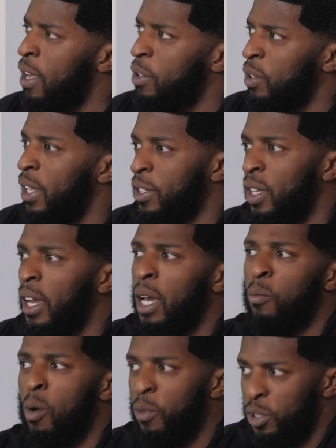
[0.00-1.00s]
So I
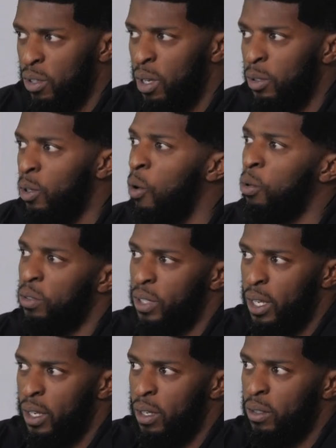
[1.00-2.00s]
got more mature. I'm a little older
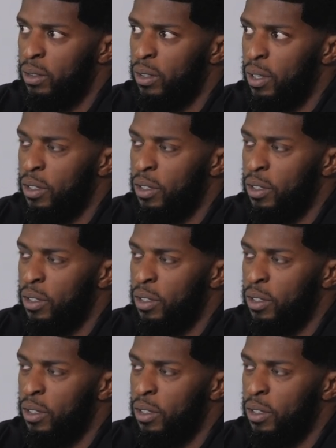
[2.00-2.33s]
now.